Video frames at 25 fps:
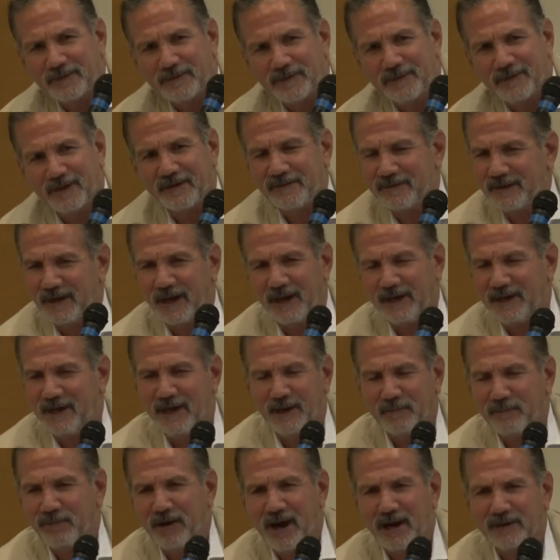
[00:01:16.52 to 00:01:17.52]
I said, I
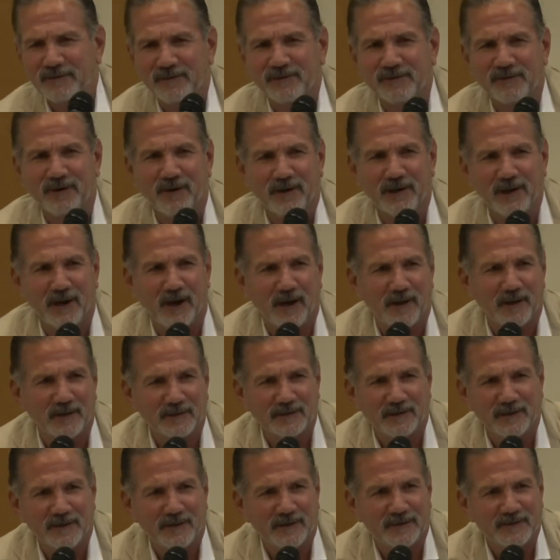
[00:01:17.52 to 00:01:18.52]
can't practice
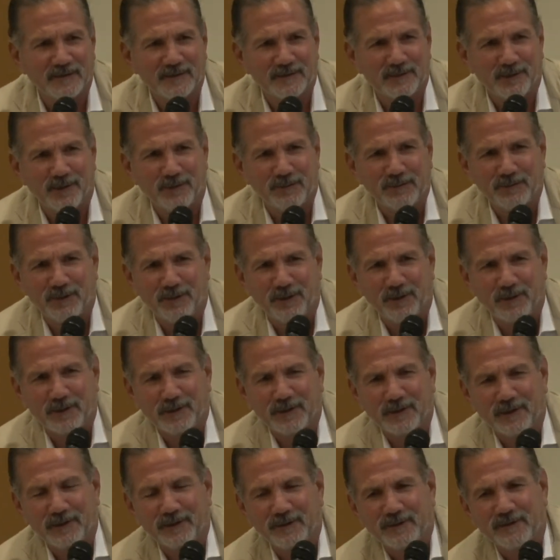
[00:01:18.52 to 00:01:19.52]
cardiology. This is all
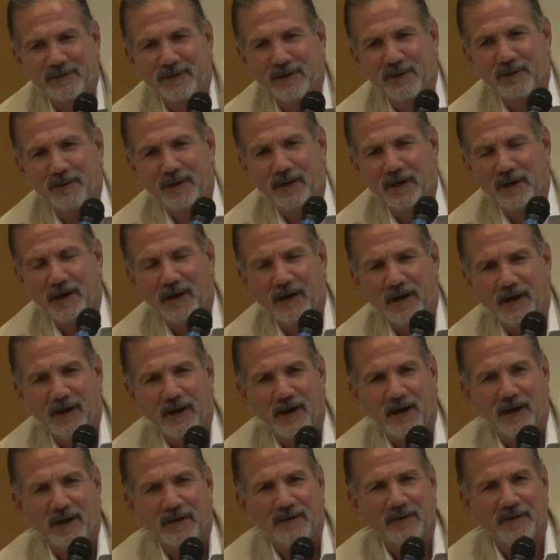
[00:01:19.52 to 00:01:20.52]
wrong. So
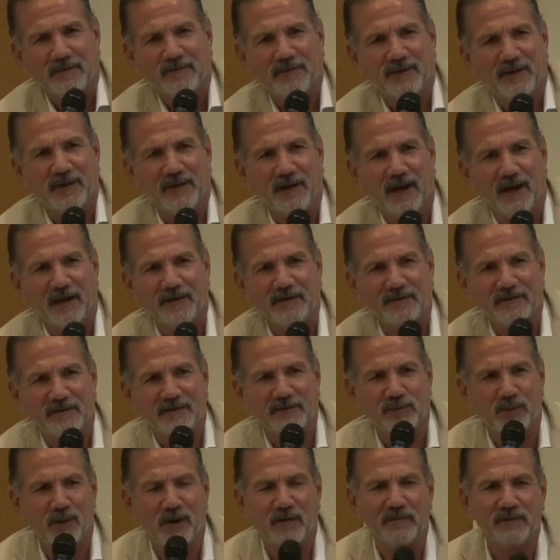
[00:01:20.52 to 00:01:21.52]
for the
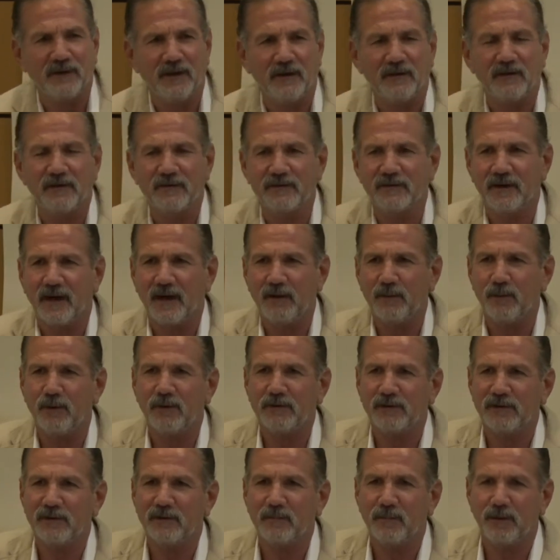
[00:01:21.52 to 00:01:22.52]
next 12 years, I
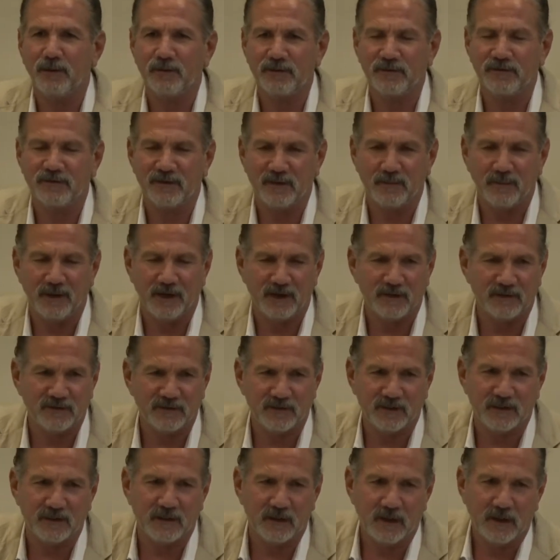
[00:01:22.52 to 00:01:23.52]
worked in emergency
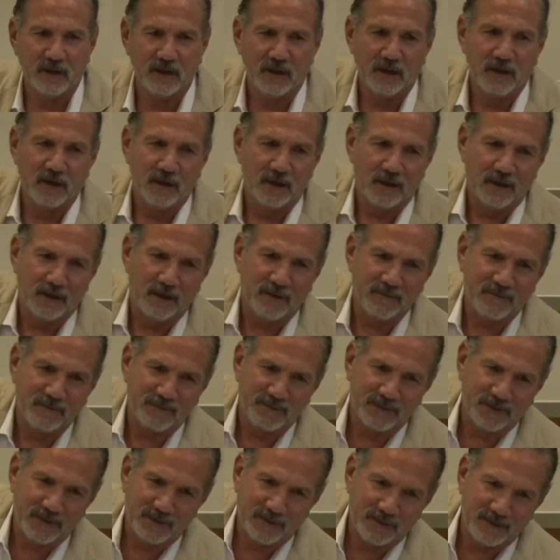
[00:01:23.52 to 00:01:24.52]
medicine.
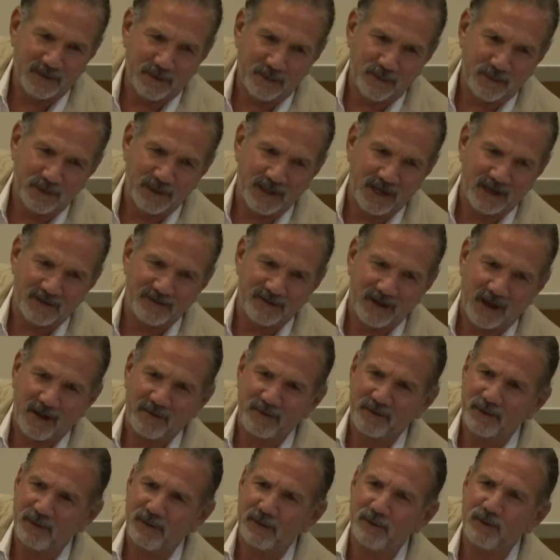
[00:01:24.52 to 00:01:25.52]
There were less
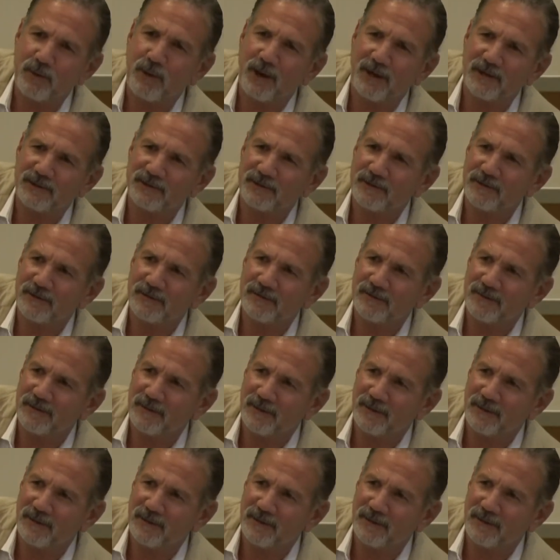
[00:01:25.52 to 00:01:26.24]
ethical questions.